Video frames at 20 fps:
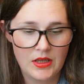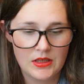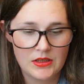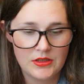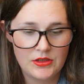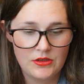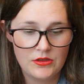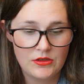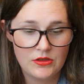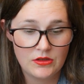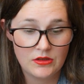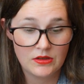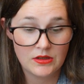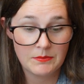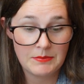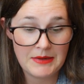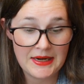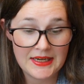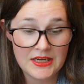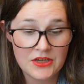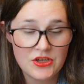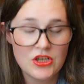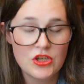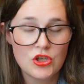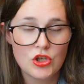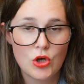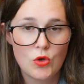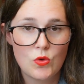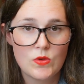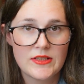The packaging
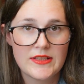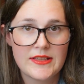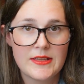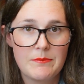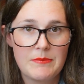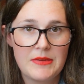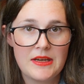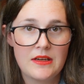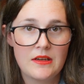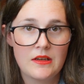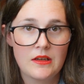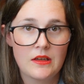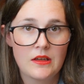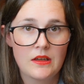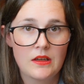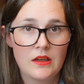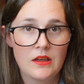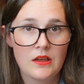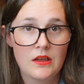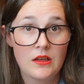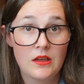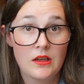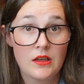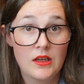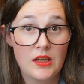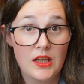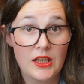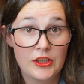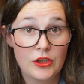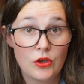goes in the bin.
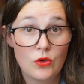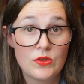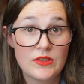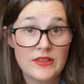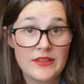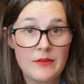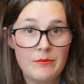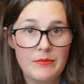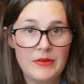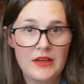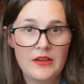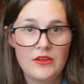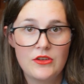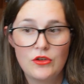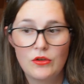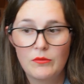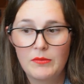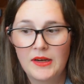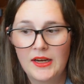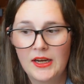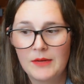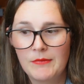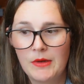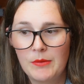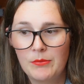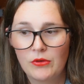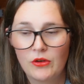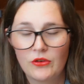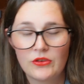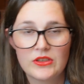It goes in the bin. You're buying my
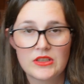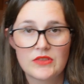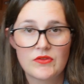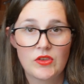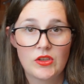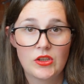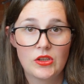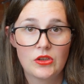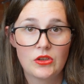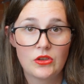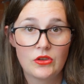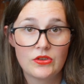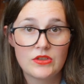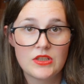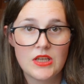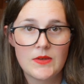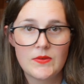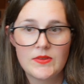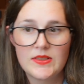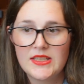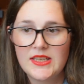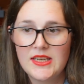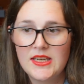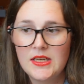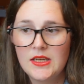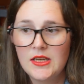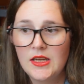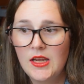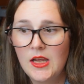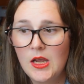products for
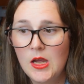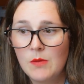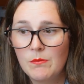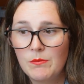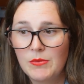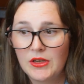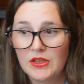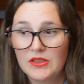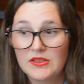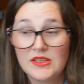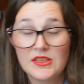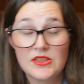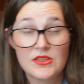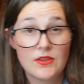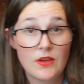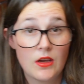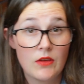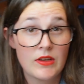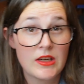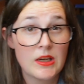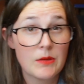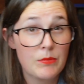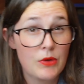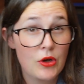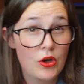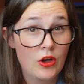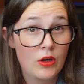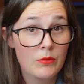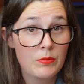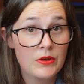longevity because it's serving a
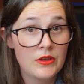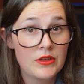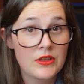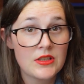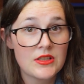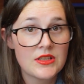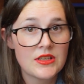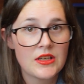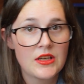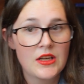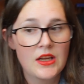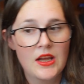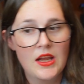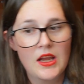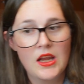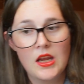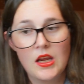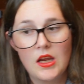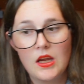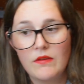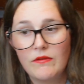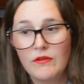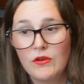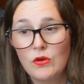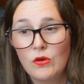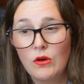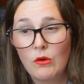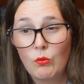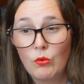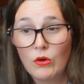purpose. If
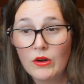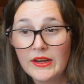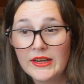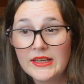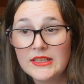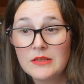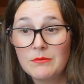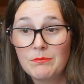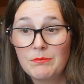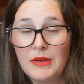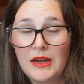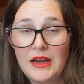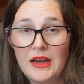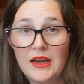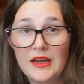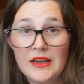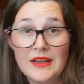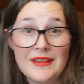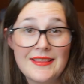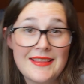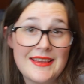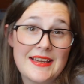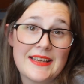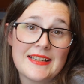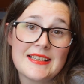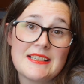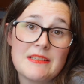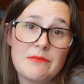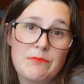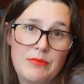you are wanting to buy the
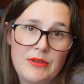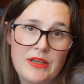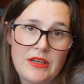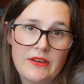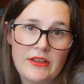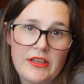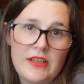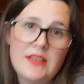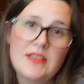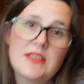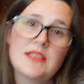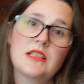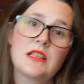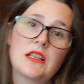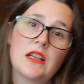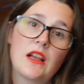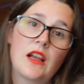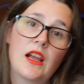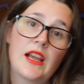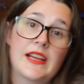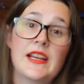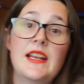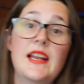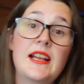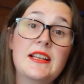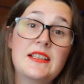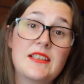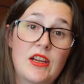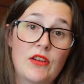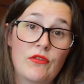experience, I can
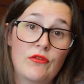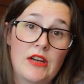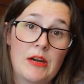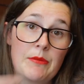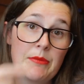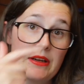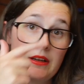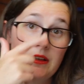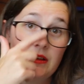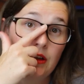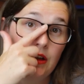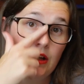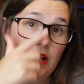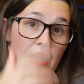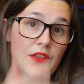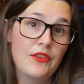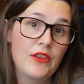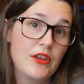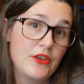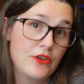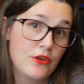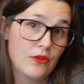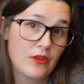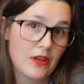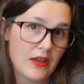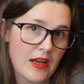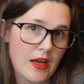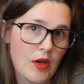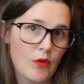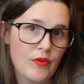add gift wrapping and then you
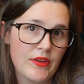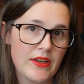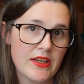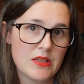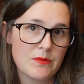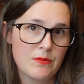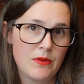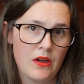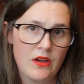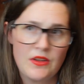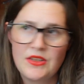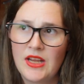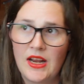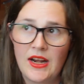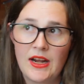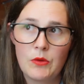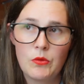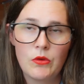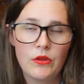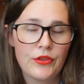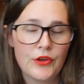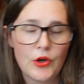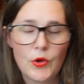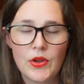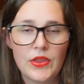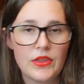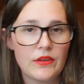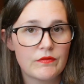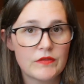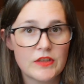can have the experience, and I will throw
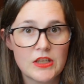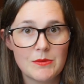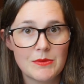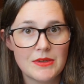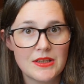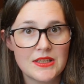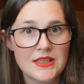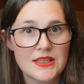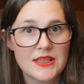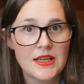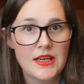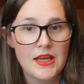in the freebies.